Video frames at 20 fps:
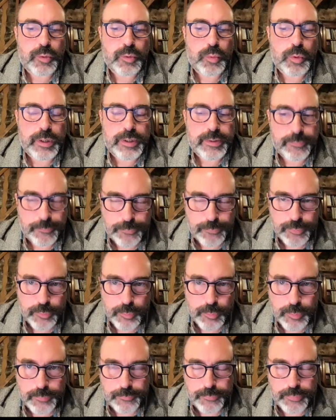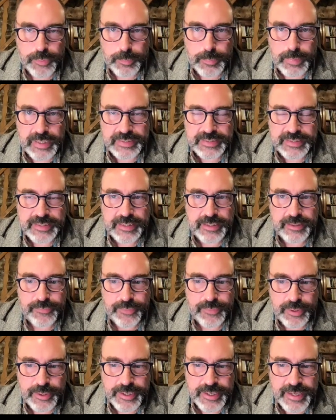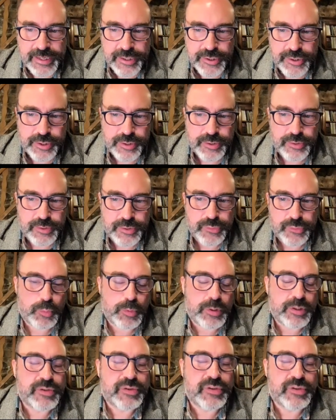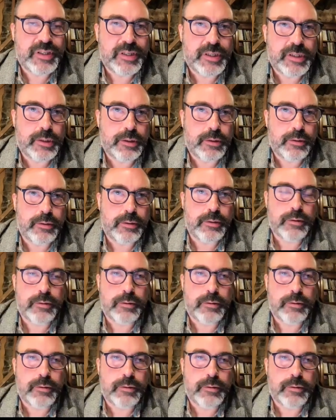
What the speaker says: quite a few of the mandala variations, we see